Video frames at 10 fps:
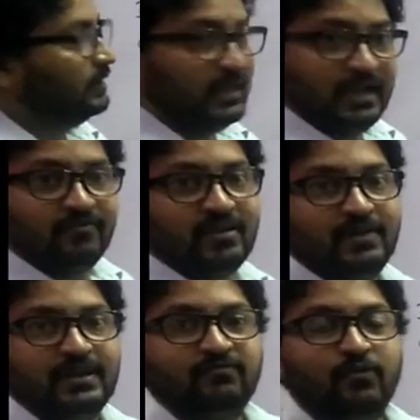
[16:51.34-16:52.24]
They have
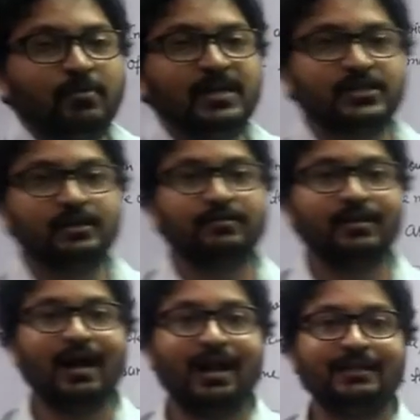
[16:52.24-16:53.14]
given information
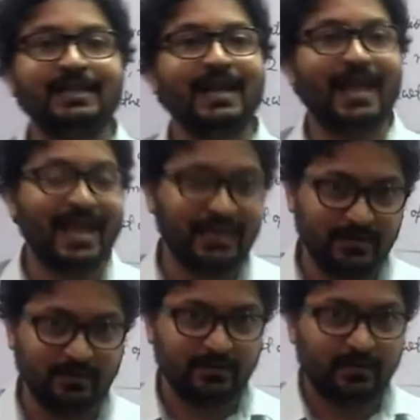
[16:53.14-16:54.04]
regarding
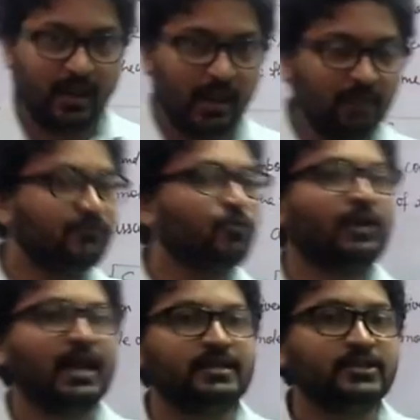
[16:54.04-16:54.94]
N. If
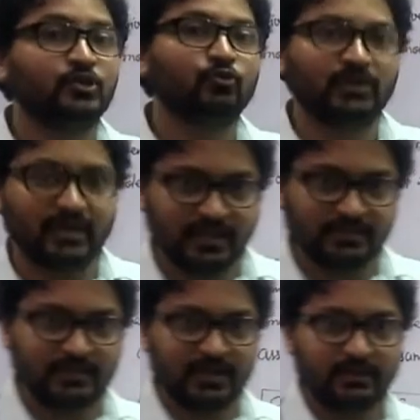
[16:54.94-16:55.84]
you can
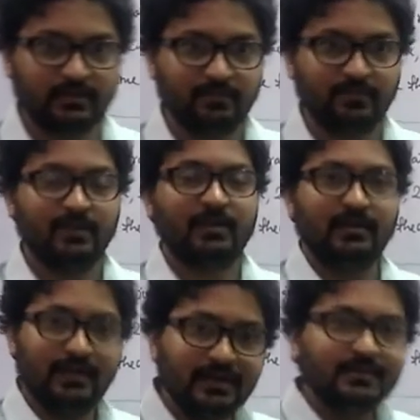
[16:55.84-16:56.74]
utilize that,
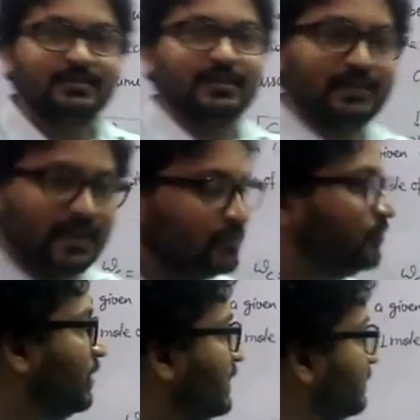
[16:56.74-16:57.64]
let's see, can
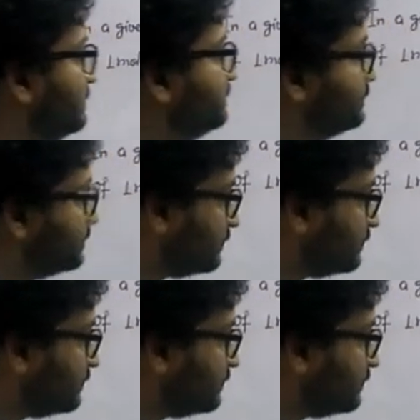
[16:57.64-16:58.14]
you do it?